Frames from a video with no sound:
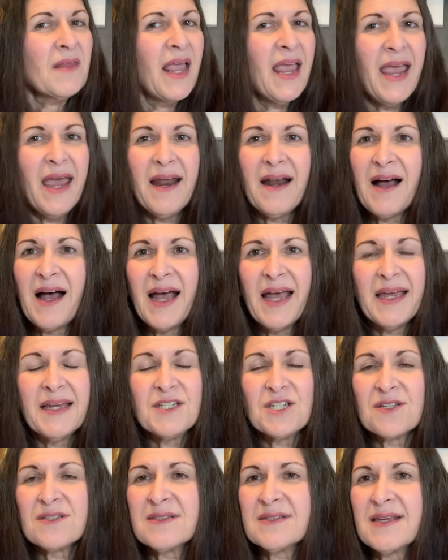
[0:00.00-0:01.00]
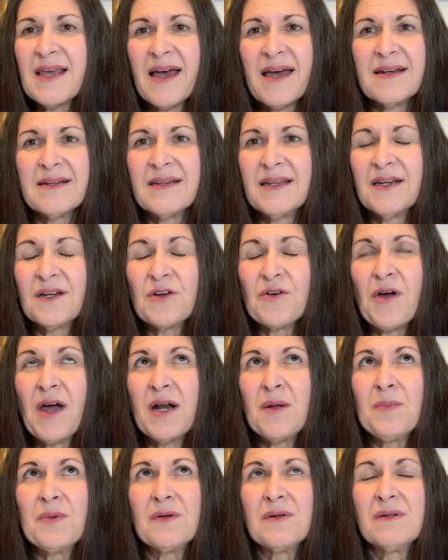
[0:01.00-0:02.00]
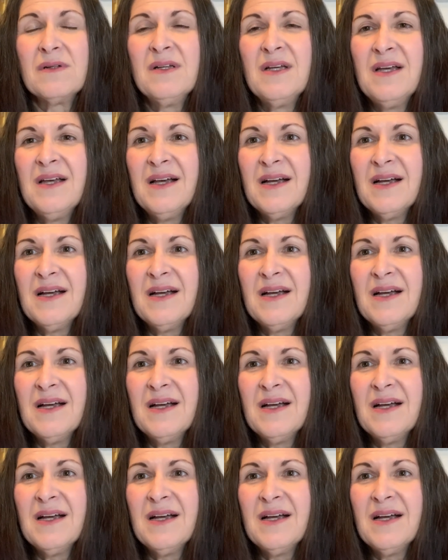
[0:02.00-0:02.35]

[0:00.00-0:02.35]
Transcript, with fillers: And I just get incredible